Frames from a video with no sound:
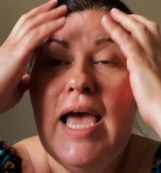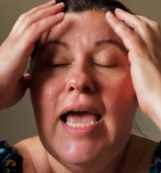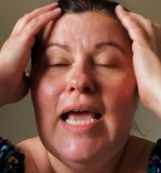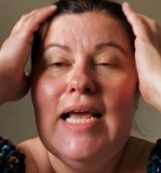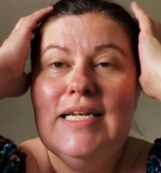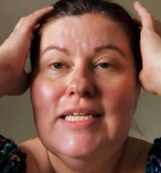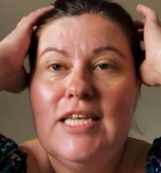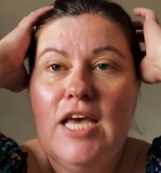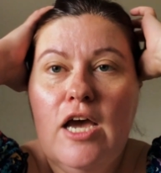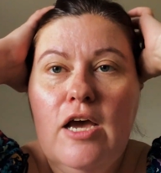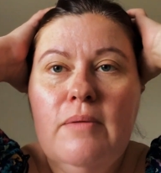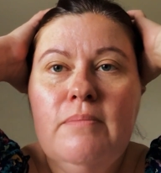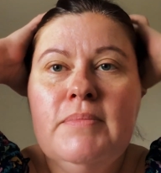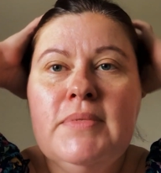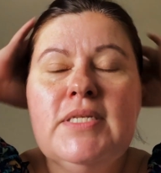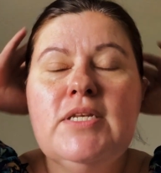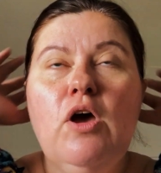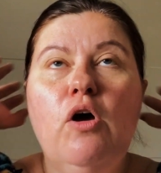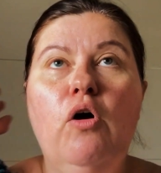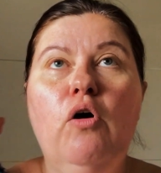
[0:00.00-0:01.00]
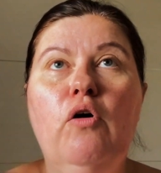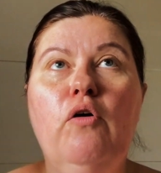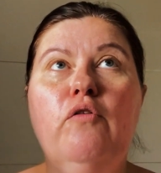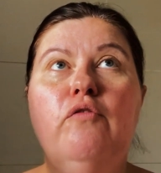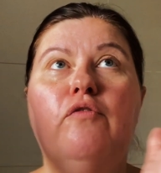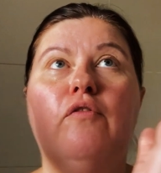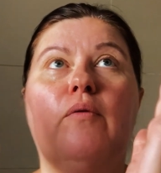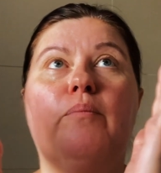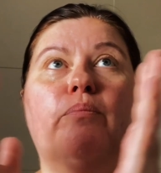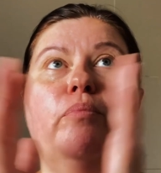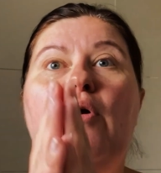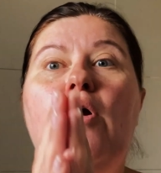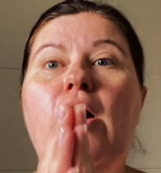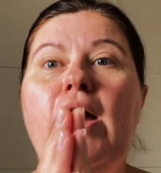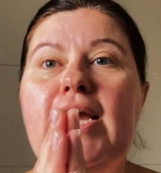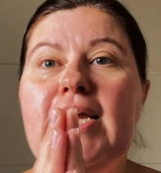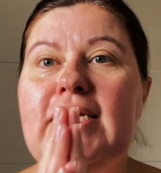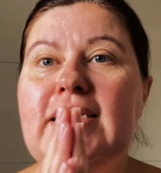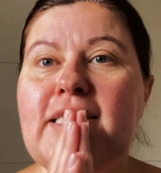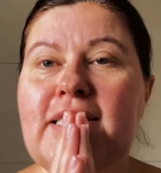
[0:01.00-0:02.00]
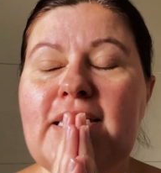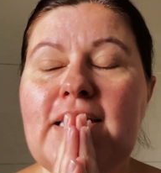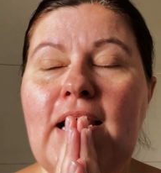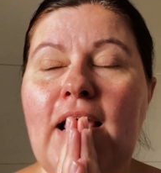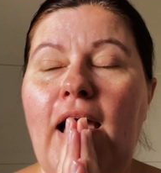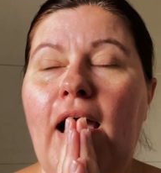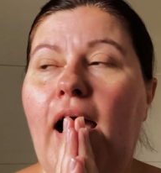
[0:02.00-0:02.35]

In terms of price,